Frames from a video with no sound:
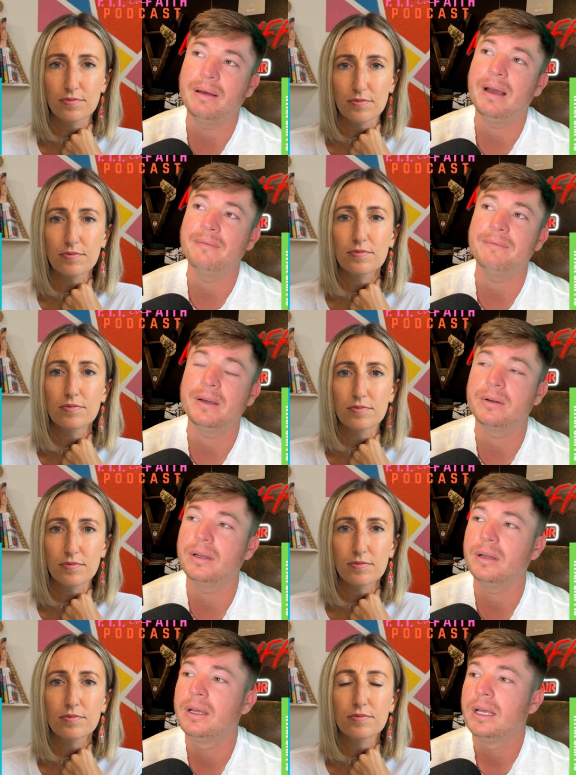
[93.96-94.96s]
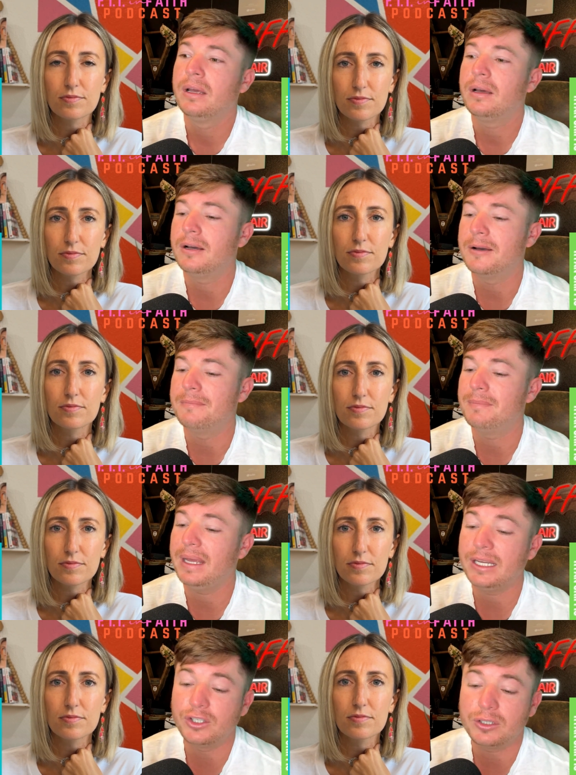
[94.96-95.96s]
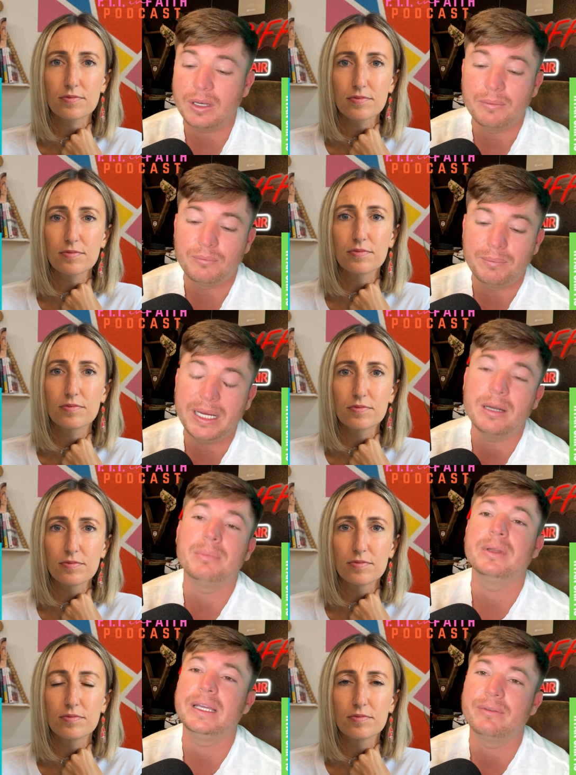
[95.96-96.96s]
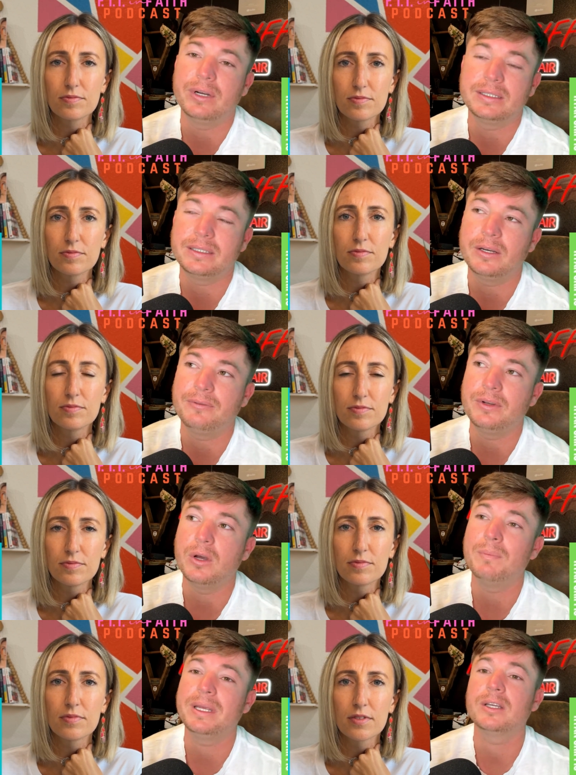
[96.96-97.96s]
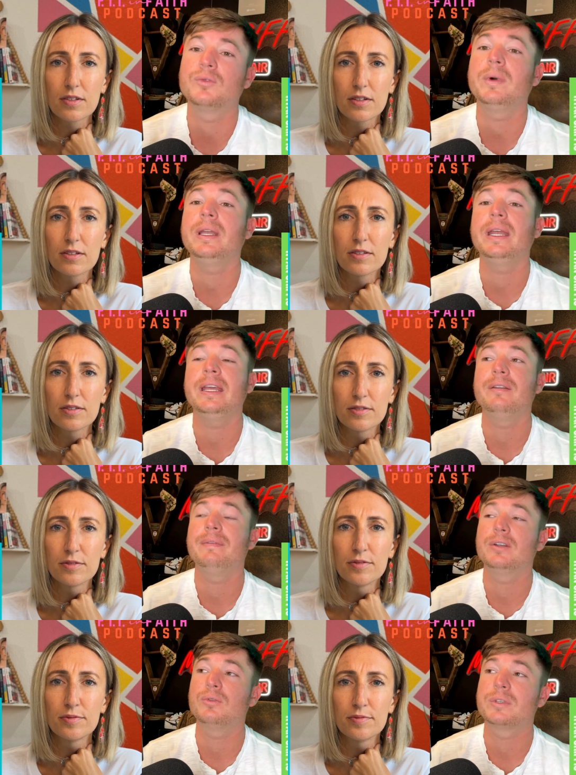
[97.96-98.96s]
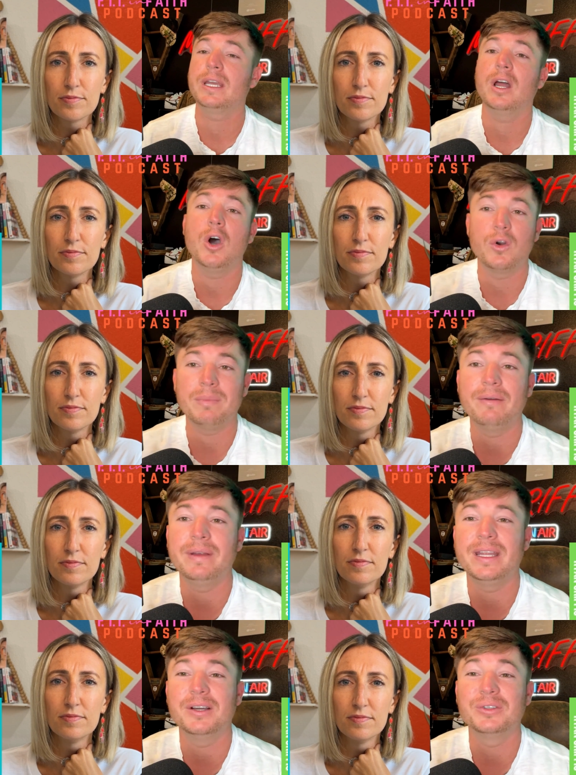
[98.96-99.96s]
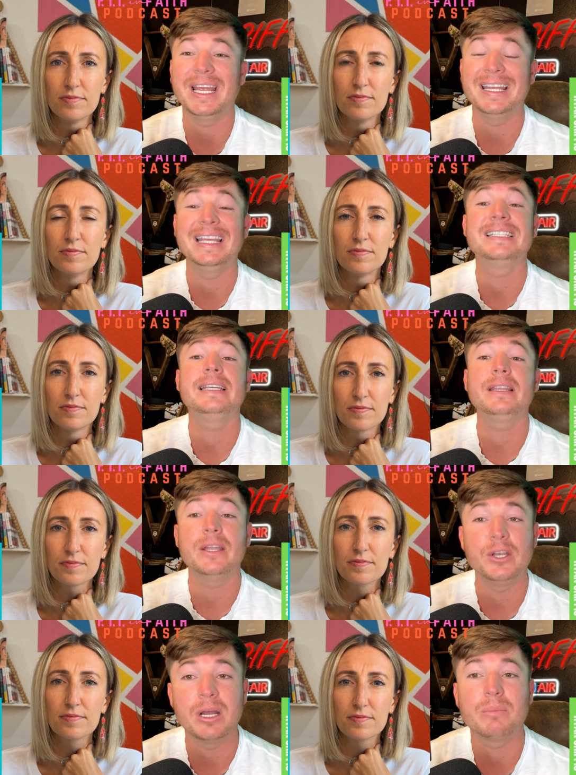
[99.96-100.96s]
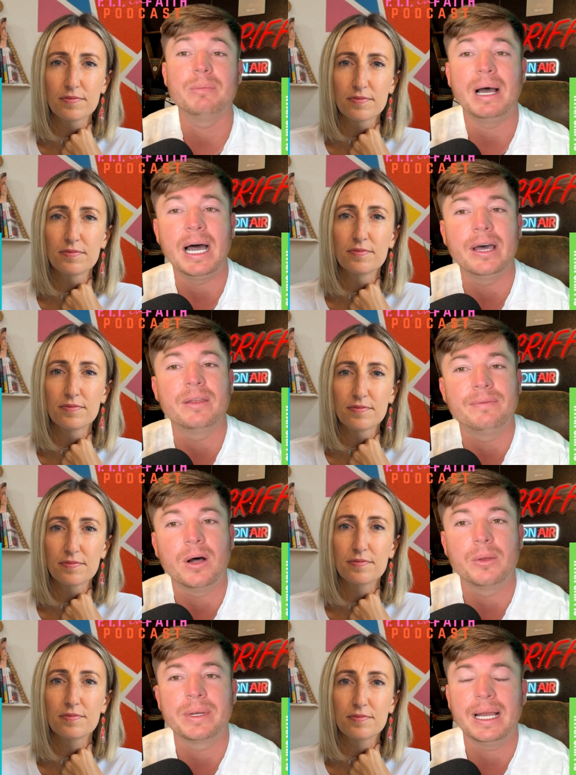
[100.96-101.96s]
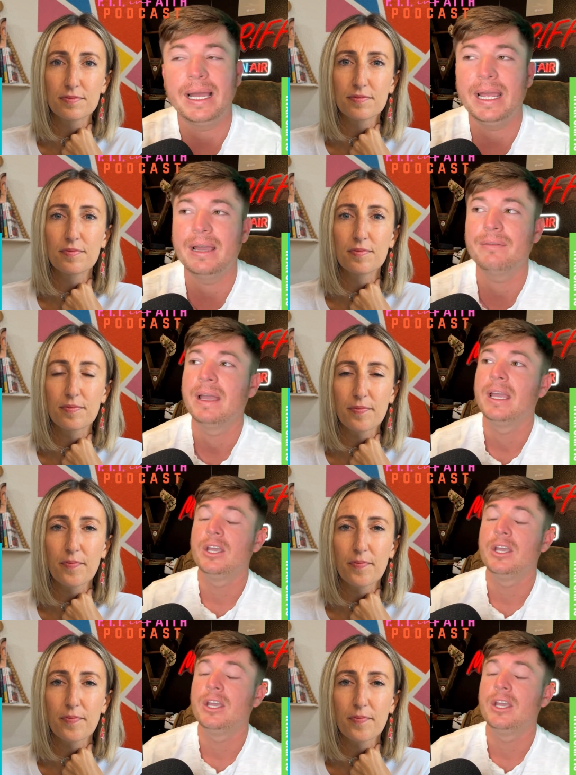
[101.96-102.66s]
Speaker 1: and I, I'm founded, um, and just being a believer itself, you know, because when individuals get a hold of my videos and they see the number behind the following I have,